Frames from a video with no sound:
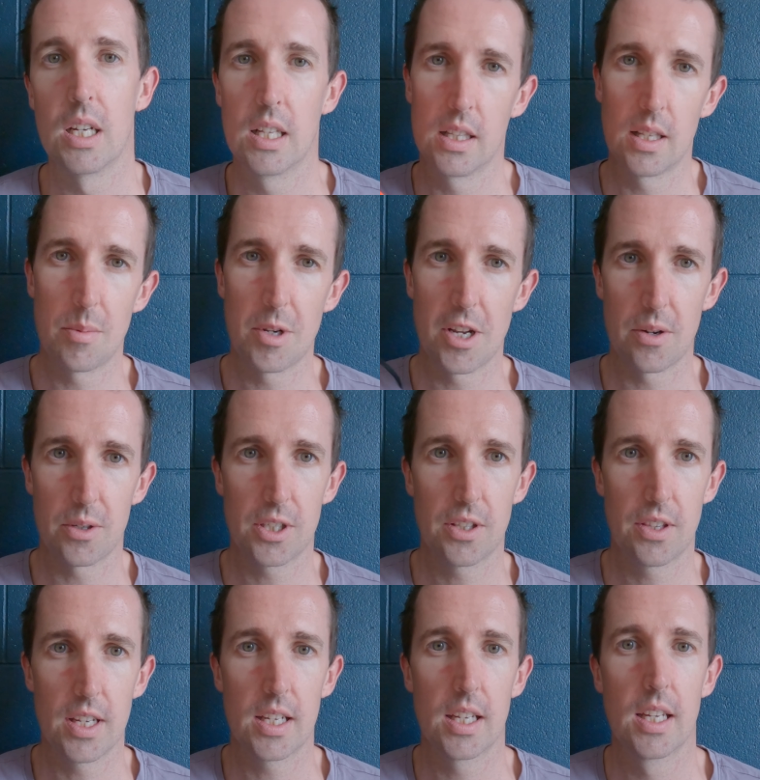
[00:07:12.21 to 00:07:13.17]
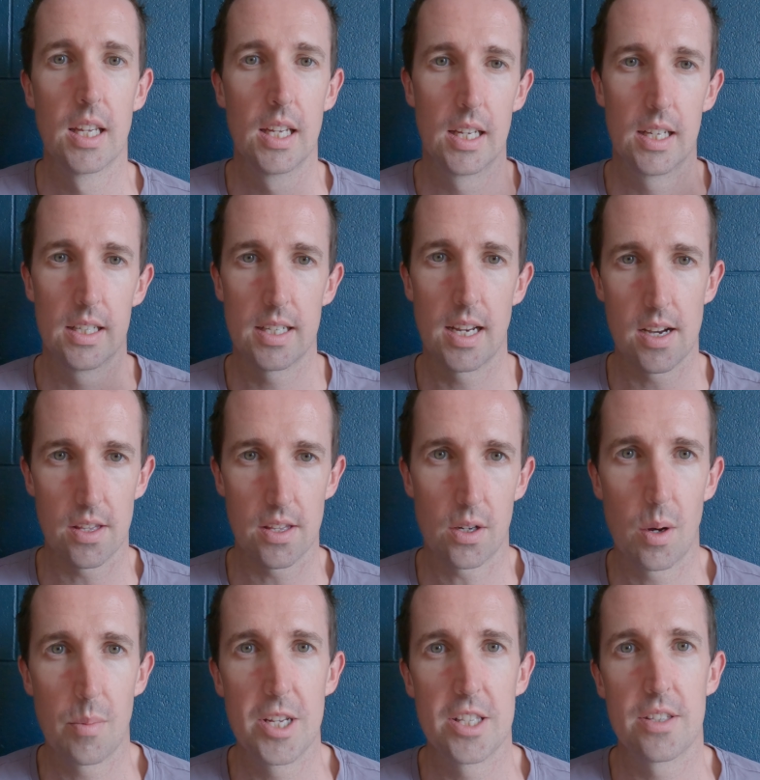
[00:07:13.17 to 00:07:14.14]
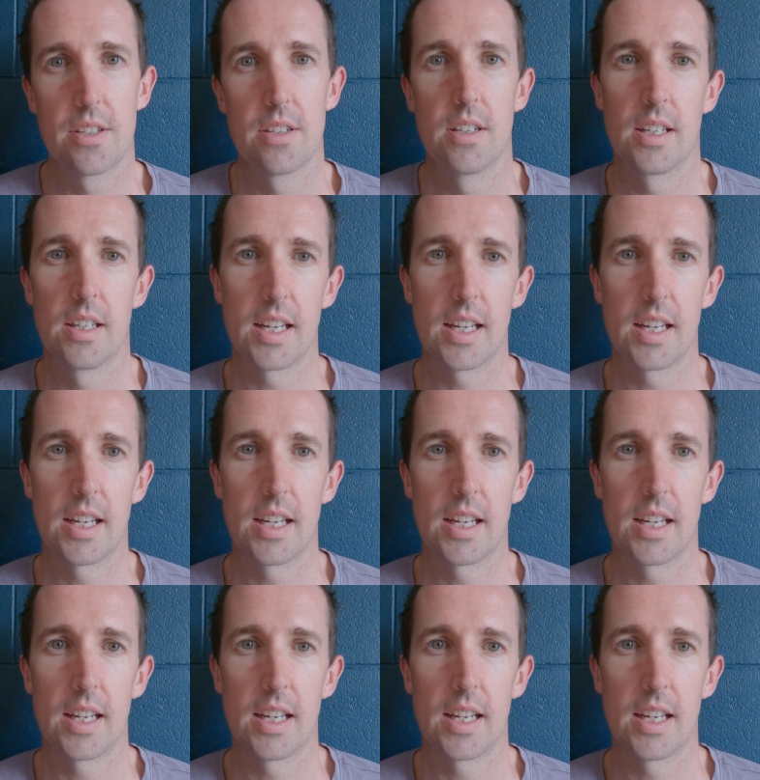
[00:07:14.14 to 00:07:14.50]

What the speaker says: Let me know what you think down in the comments.